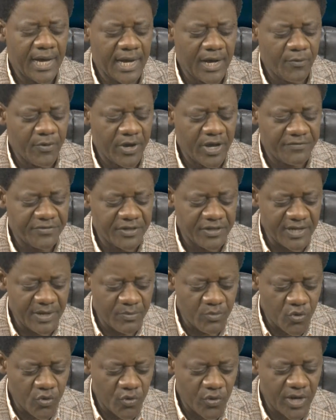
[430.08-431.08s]
we have the
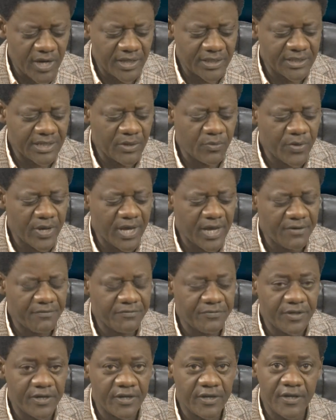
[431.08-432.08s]
Democrats and we have
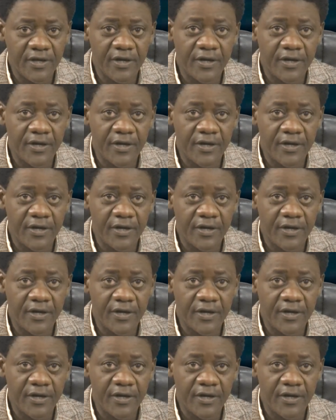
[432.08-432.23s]
the